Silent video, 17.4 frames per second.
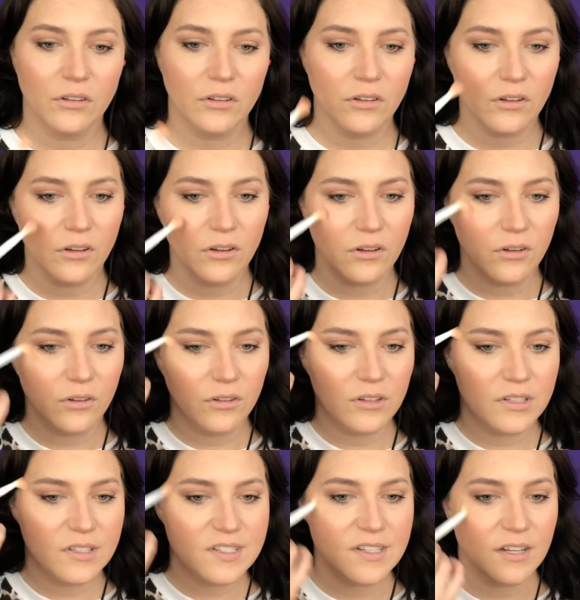Oh, you
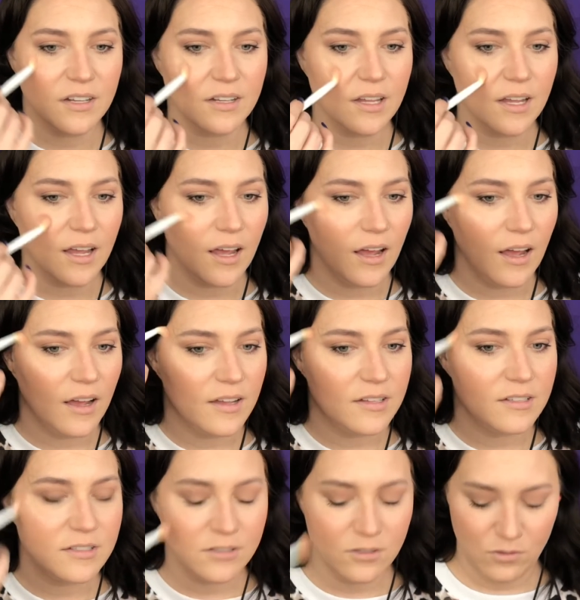can see a cat.
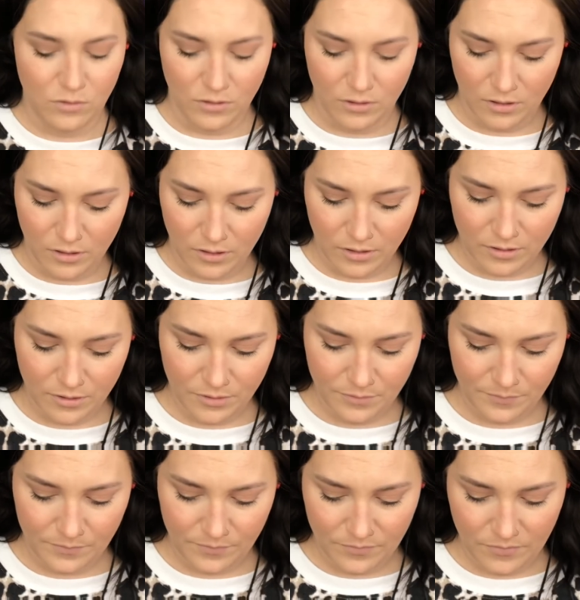It's too dark.
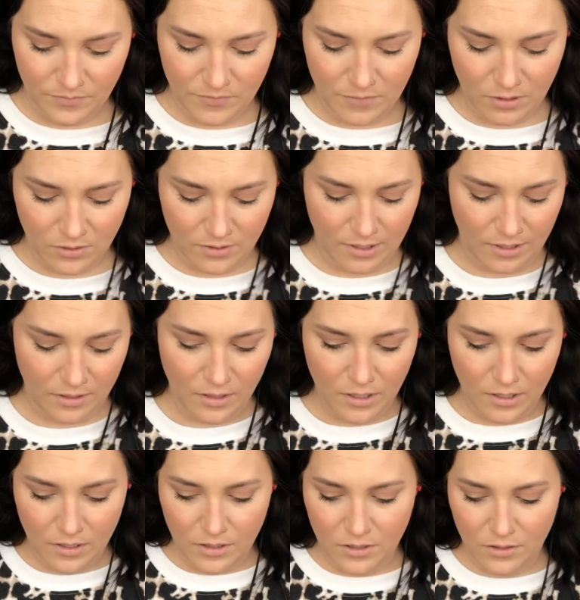Okay.
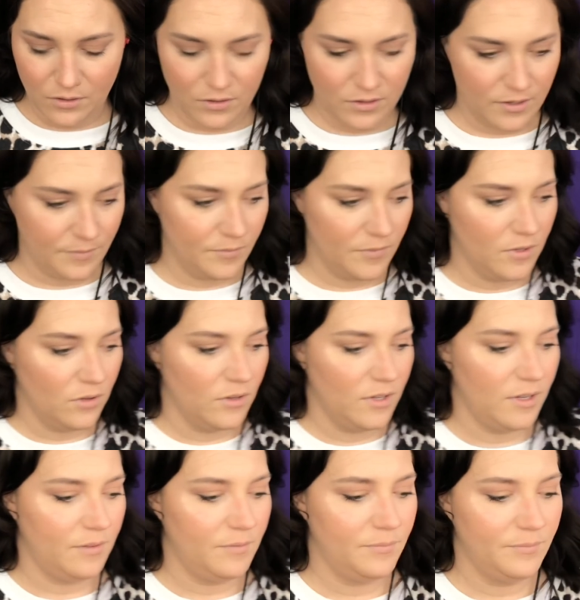Okay.
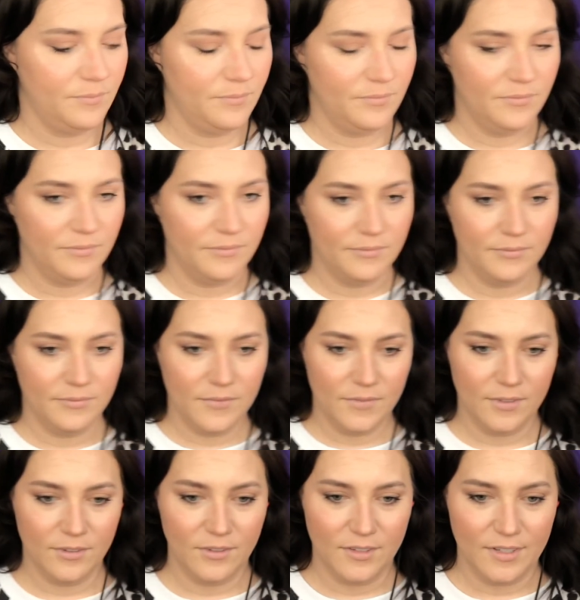Okay.
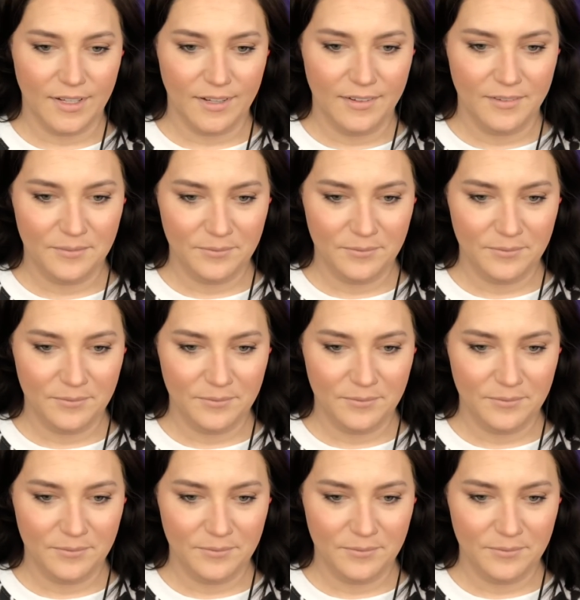Okay.